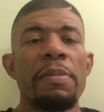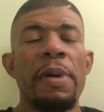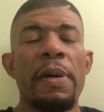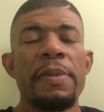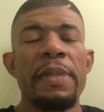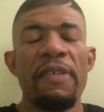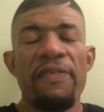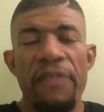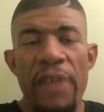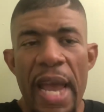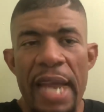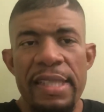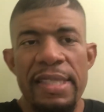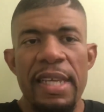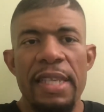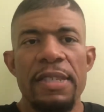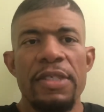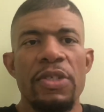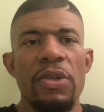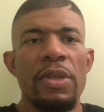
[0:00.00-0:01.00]
But the fact
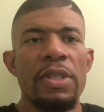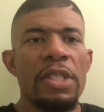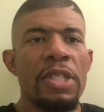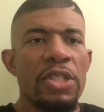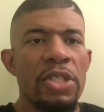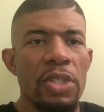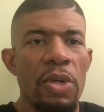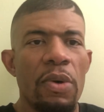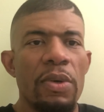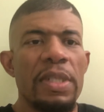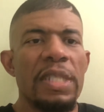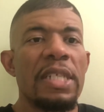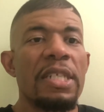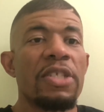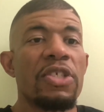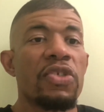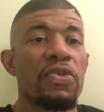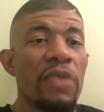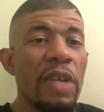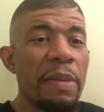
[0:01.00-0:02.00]
that it's on Dazn in
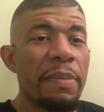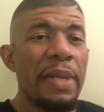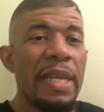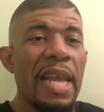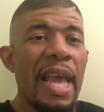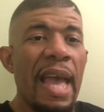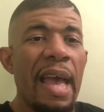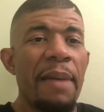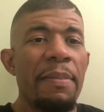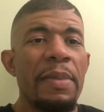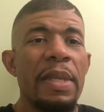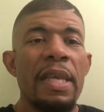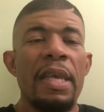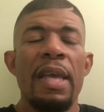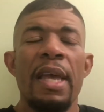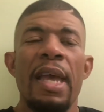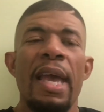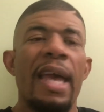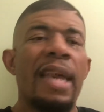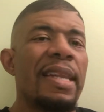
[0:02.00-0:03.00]
the streaming app
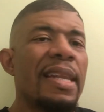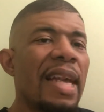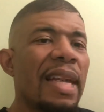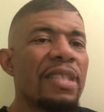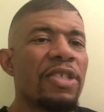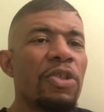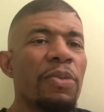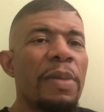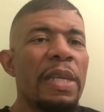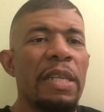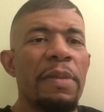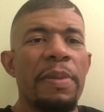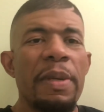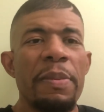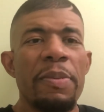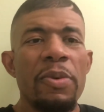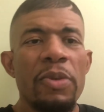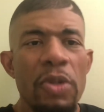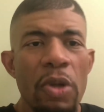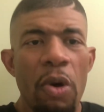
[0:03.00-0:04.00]
and not too many
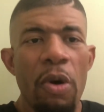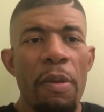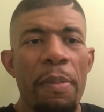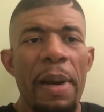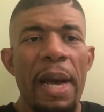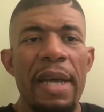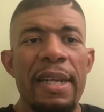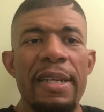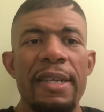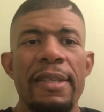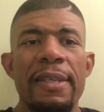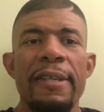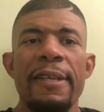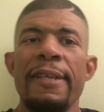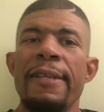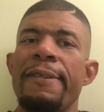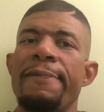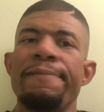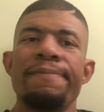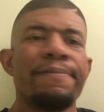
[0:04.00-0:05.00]
people know about it,
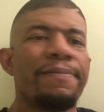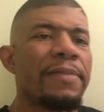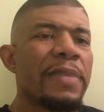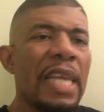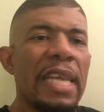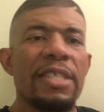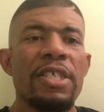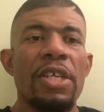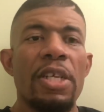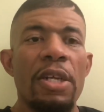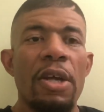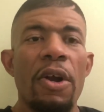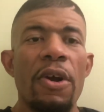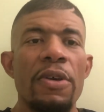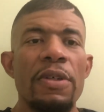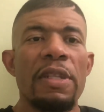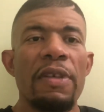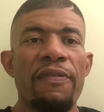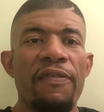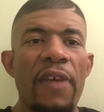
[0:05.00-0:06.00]
that's going to
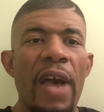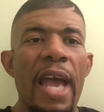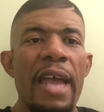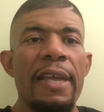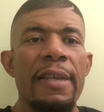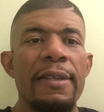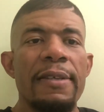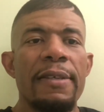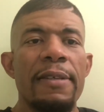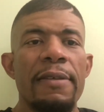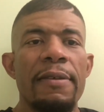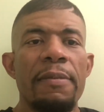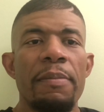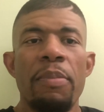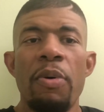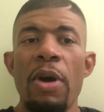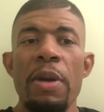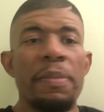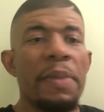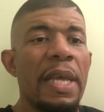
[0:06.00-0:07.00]
hurt the fight,
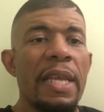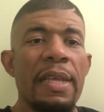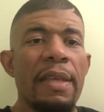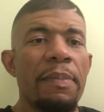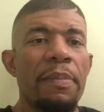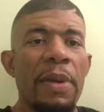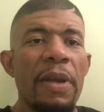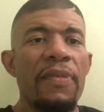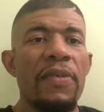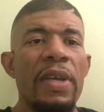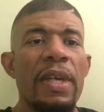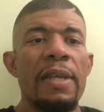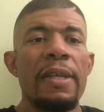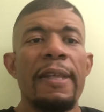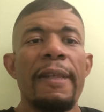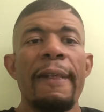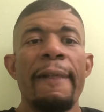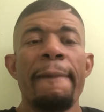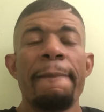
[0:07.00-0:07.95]
point blank and period.